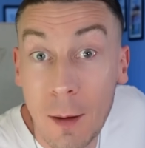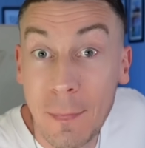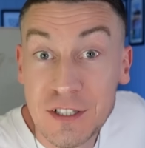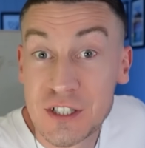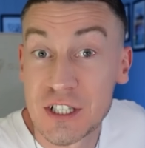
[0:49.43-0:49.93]

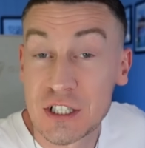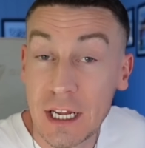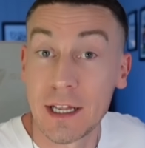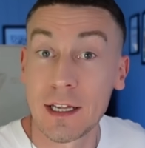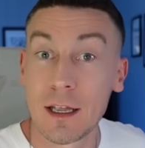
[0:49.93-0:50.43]
Manchester
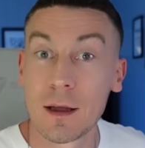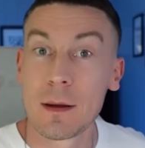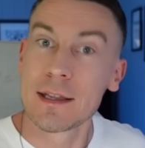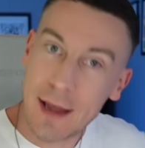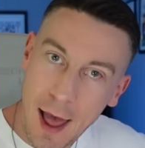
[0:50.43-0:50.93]
City?
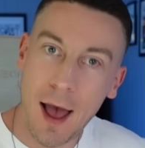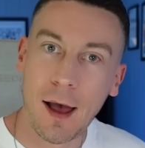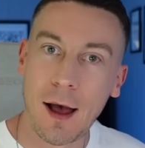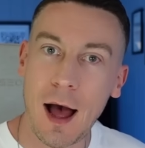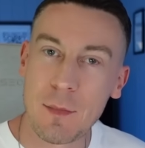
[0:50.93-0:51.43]
Yeah,
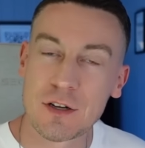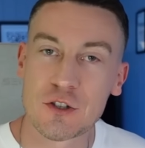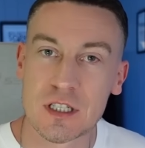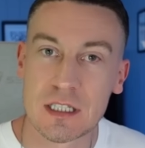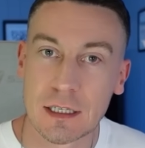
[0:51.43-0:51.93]
I'm
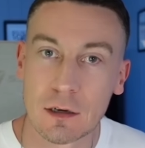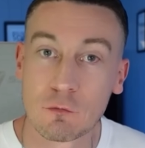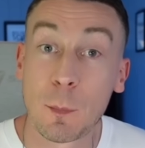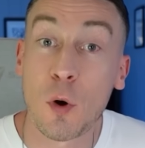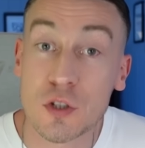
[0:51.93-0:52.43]
interested.
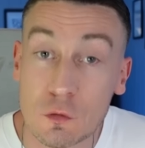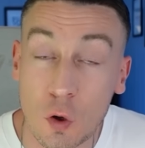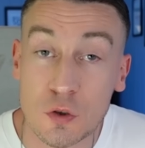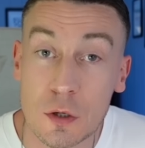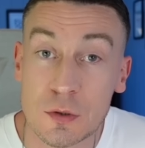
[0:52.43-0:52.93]
Reports are
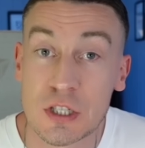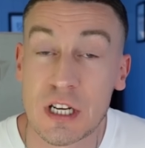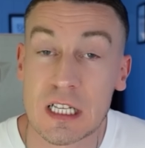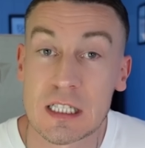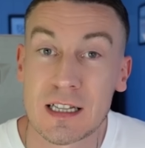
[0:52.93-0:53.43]
also
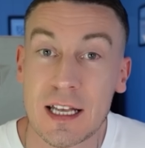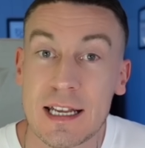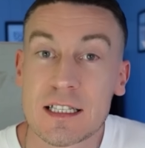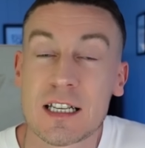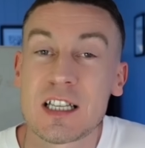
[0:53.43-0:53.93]
suggesting that
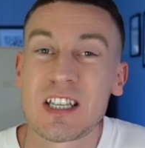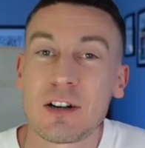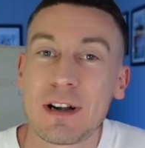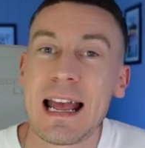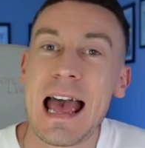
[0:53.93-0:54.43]
he's
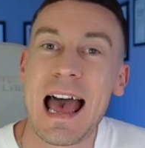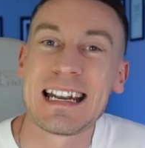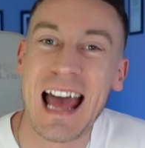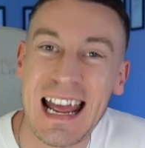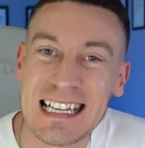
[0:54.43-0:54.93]
considering
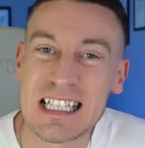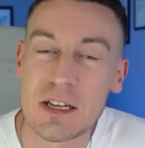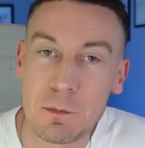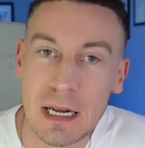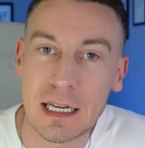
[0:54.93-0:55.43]
an
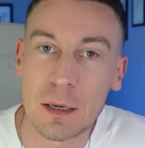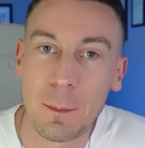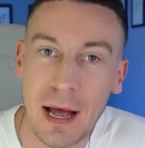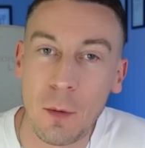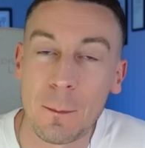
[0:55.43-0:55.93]
£80 million
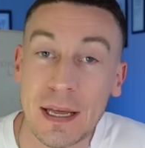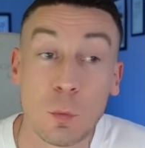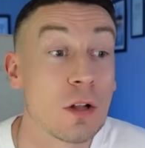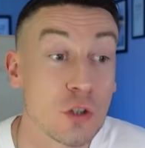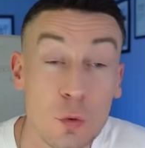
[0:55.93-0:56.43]
bid.
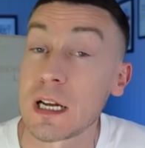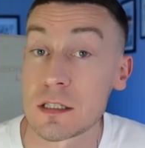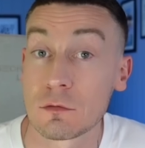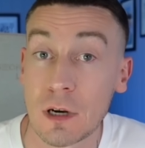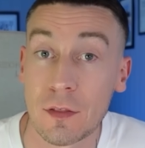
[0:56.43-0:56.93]
Well,
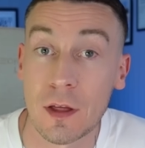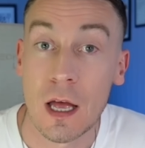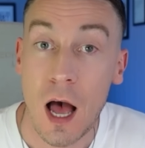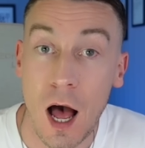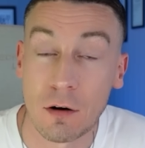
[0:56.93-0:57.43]
Newcastle, rather,
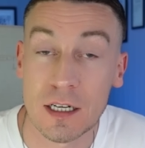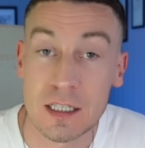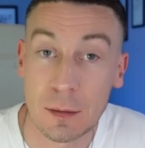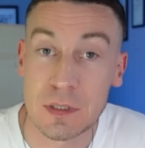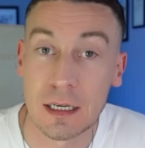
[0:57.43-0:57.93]
are
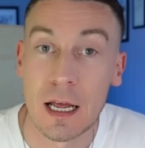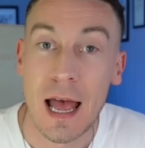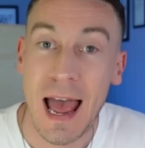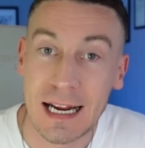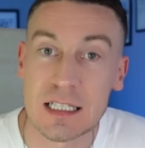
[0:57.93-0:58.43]
accepting
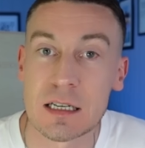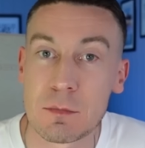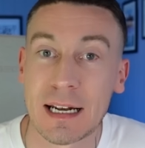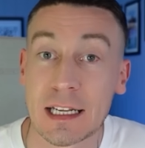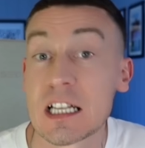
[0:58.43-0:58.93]
£80
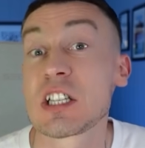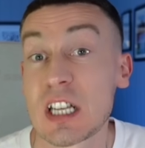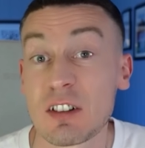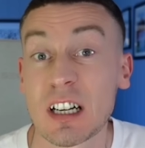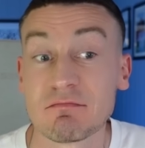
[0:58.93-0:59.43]
million,
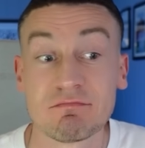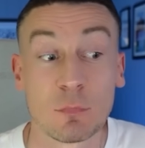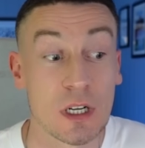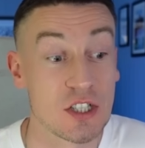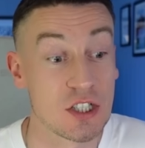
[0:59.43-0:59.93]
considering,
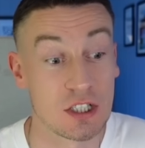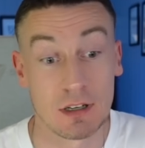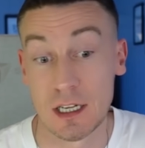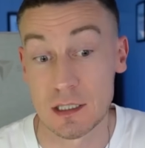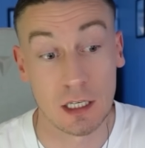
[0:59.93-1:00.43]
which
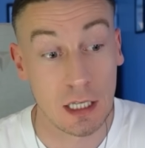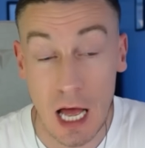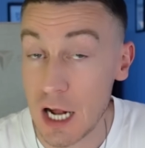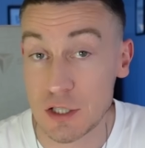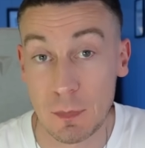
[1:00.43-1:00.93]
is a
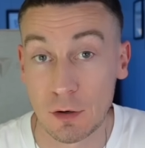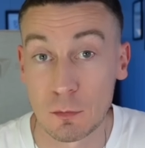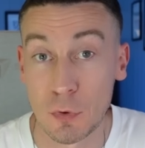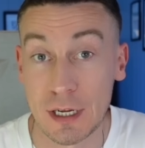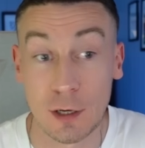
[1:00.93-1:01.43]
large amount of
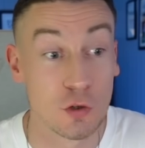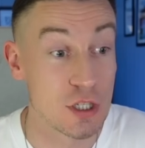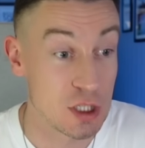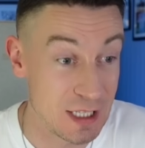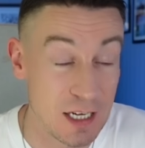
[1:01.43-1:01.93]
money,
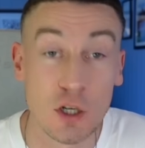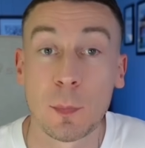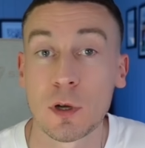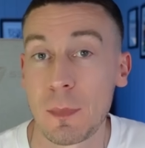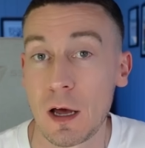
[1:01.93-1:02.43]

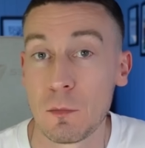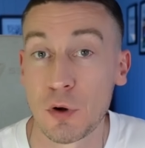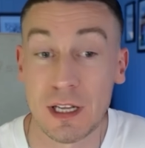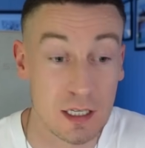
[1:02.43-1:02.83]
understandable amount of money,